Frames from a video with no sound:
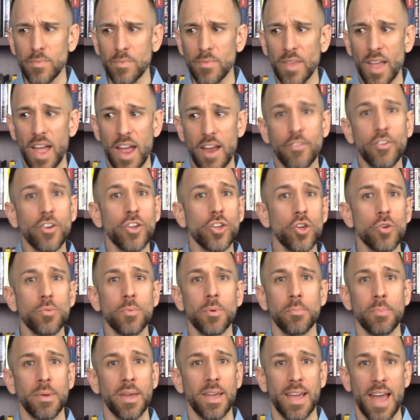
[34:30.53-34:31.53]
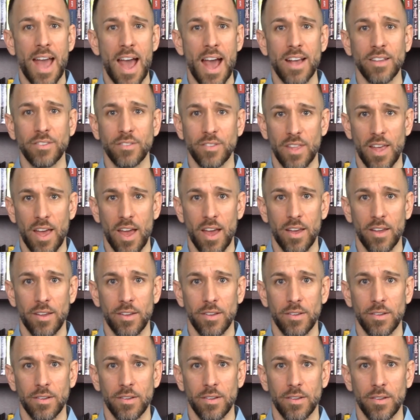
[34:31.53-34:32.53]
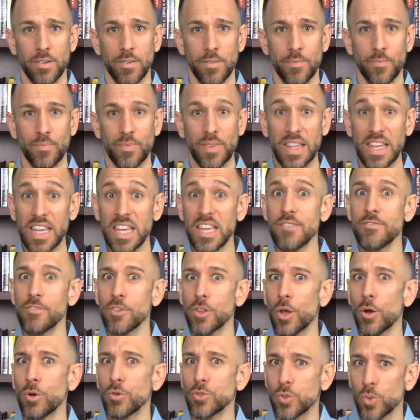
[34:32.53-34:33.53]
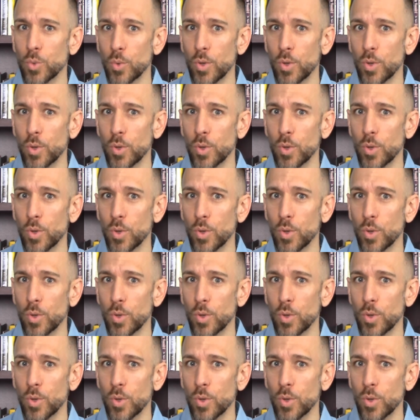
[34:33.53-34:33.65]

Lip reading: every human being has that, even those who